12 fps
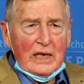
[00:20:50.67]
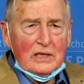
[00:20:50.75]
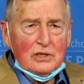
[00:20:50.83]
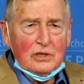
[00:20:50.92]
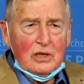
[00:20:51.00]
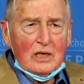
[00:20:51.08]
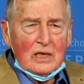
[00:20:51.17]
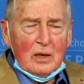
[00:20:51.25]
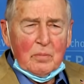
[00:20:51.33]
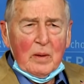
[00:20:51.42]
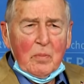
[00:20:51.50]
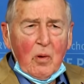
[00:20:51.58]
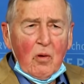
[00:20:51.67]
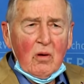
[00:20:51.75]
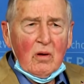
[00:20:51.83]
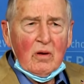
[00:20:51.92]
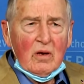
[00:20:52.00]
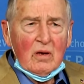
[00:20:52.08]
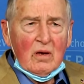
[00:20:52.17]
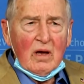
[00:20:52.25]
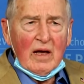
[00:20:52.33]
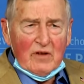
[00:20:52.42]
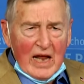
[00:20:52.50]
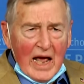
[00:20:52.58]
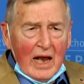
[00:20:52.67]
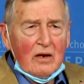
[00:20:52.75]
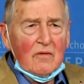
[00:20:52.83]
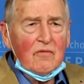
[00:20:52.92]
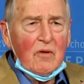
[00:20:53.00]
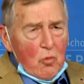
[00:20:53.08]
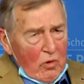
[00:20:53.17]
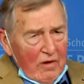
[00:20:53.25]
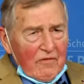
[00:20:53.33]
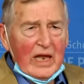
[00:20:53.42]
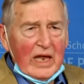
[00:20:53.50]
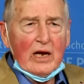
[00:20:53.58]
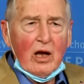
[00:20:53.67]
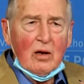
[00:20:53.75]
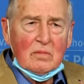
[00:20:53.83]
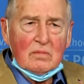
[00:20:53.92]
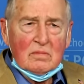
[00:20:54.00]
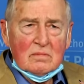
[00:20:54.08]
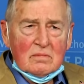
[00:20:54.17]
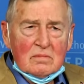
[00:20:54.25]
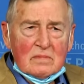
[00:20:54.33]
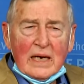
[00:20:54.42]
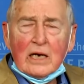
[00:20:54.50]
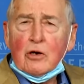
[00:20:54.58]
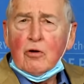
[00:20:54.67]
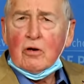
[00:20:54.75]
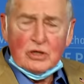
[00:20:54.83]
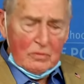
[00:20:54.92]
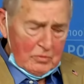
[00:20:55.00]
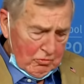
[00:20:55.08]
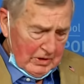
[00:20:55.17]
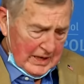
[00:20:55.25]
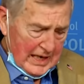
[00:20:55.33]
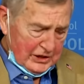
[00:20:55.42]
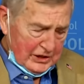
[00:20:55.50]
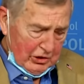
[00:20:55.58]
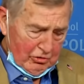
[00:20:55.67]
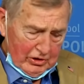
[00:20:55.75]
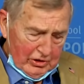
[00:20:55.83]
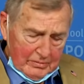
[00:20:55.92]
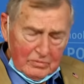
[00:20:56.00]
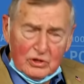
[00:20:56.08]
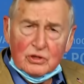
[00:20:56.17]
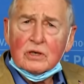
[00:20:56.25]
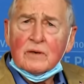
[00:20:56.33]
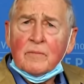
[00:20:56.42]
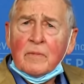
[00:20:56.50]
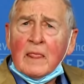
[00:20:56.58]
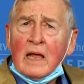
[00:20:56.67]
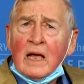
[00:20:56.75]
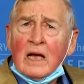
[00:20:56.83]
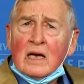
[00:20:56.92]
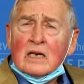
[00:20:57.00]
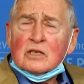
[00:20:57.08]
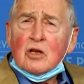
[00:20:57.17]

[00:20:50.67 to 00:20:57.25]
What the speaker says: of talent from wherever they come and encourage them to realize their dreams. So that's the once through